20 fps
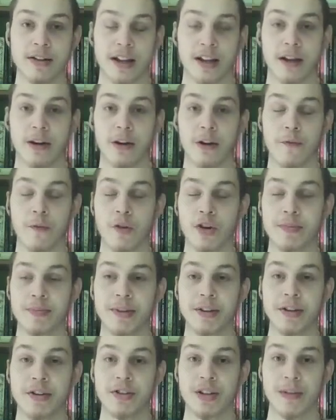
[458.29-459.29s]
1
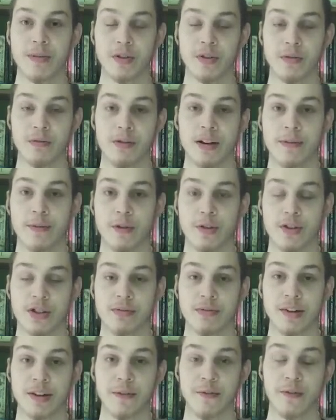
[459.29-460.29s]
Peter chapter 1, verse
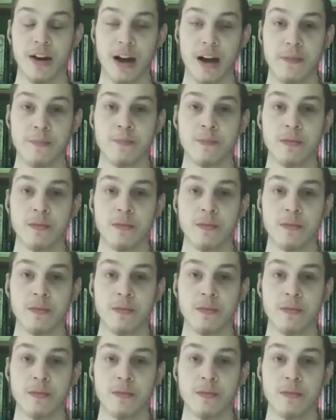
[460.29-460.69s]
3 to 5,